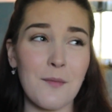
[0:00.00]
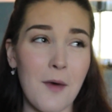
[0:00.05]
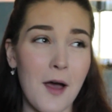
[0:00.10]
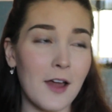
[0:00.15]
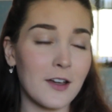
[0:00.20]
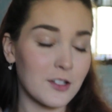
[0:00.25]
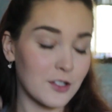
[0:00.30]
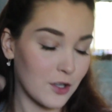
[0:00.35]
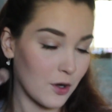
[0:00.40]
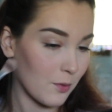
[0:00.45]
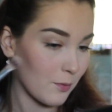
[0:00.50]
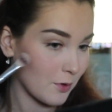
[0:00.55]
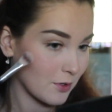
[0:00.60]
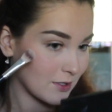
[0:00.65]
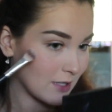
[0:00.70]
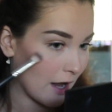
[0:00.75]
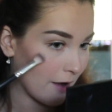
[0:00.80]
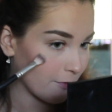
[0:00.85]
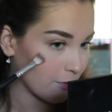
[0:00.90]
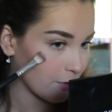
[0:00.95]
much
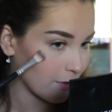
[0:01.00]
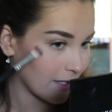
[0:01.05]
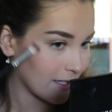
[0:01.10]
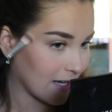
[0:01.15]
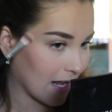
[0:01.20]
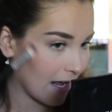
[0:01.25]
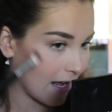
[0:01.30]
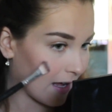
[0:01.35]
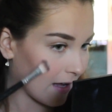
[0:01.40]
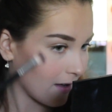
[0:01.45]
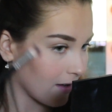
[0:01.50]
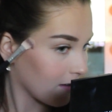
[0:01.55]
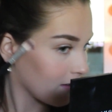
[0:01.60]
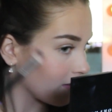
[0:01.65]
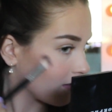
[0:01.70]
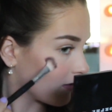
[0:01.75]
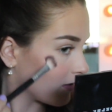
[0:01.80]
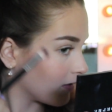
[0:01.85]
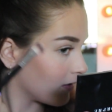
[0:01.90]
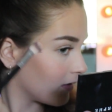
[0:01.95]
almost every day,
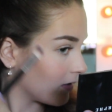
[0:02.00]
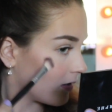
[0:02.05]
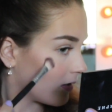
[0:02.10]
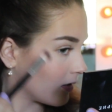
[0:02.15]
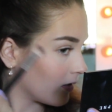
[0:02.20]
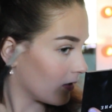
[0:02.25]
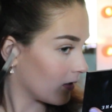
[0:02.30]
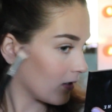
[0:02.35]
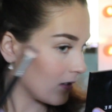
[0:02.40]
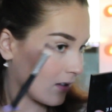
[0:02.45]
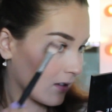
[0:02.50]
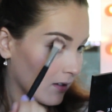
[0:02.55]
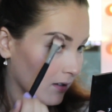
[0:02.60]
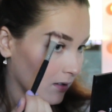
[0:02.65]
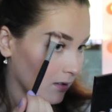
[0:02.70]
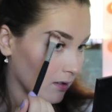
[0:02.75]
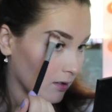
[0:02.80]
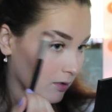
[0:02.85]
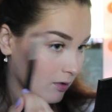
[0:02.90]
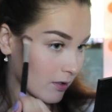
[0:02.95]

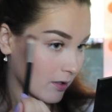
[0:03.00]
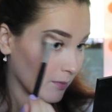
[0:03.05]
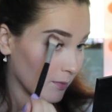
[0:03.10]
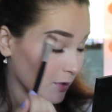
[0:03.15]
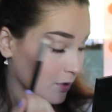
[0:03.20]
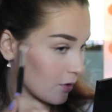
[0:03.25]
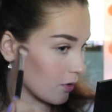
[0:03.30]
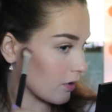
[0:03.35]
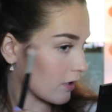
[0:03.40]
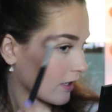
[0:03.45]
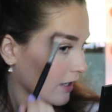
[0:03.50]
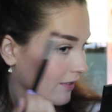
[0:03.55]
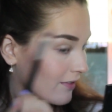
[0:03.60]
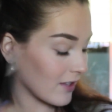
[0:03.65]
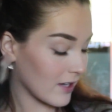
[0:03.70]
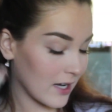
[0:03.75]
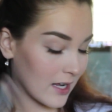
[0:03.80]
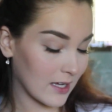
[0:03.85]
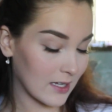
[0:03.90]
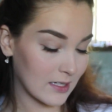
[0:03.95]
or the majority of
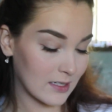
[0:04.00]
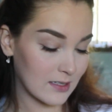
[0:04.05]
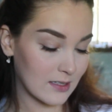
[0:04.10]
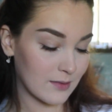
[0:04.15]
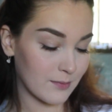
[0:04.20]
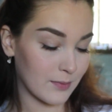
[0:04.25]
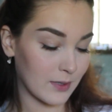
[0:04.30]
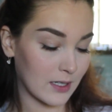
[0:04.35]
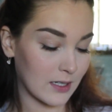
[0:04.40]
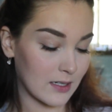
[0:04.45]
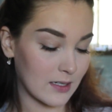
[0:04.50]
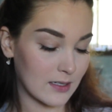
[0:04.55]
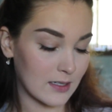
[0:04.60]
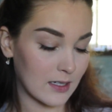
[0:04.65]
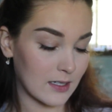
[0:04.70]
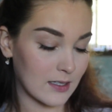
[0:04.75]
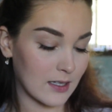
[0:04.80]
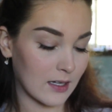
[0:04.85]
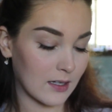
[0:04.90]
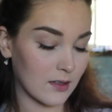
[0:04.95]
the days, because
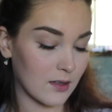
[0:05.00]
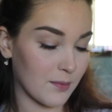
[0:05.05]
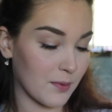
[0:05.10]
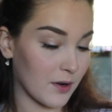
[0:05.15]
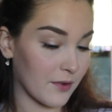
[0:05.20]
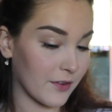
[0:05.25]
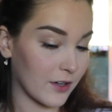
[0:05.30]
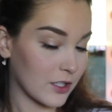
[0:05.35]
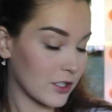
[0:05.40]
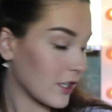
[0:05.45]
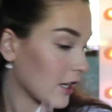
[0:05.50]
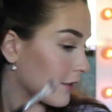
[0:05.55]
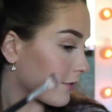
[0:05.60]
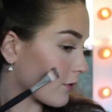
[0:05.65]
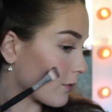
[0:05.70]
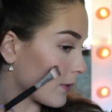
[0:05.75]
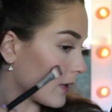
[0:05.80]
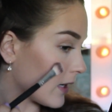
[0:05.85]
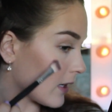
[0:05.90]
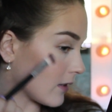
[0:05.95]
it's like the perfect shade
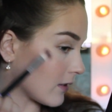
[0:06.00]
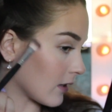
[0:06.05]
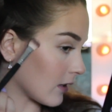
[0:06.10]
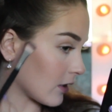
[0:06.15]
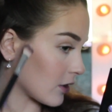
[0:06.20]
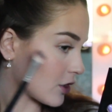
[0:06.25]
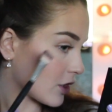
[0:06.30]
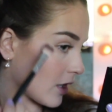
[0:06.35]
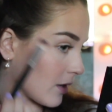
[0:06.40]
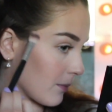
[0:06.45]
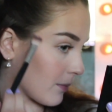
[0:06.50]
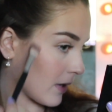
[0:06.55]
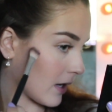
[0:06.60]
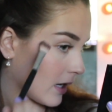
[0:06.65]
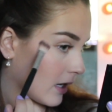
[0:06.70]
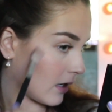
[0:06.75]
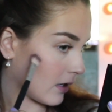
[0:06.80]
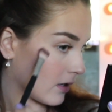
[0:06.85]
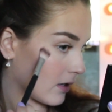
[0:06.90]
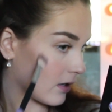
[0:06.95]
for me. It's like a
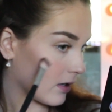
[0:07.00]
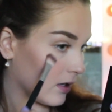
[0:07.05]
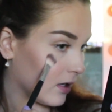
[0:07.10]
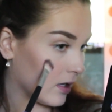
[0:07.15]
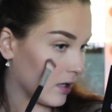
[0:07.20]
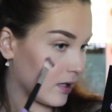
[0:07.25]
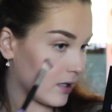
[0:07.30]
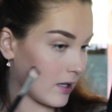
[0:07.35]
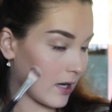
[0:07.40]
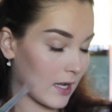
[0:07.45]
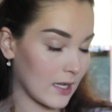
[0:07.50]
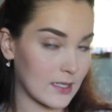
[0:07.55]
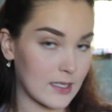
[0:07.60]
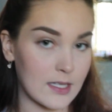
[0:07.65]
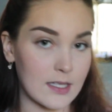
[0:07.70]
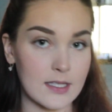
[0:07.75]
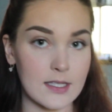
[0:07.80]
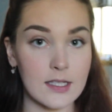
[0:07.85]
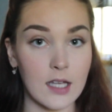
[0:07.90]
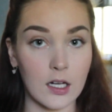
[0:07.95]
champagne, nice
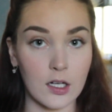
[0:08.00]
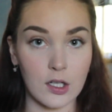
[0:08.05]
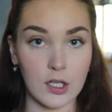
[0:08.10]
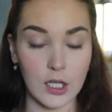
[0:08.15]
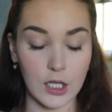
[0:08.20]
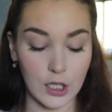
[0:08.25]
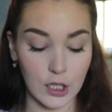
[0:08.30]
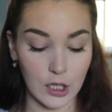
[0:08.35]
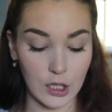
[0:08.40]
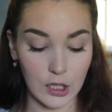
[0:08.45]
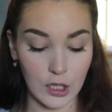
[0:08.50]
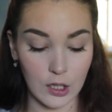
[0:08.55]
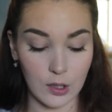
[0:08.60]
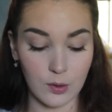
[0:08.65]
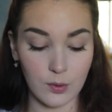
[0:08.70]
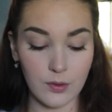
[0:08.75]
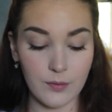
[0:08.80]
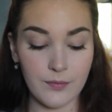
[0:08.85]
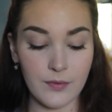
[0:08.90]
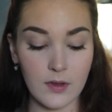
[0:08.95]
and subtle, like
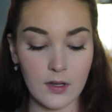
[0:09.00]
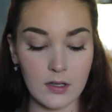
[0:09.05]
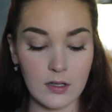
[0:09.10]
glow.